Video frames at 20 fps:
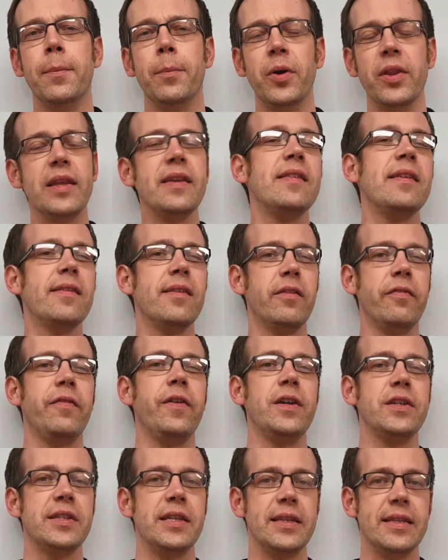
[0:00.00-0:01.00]
but this is the
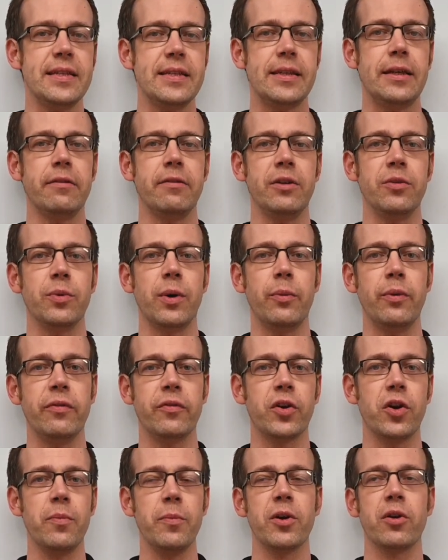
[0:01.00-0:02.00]
first in this series where
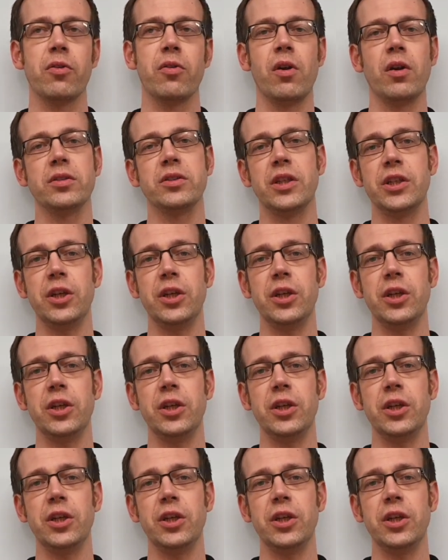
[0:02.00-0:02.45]
we've come across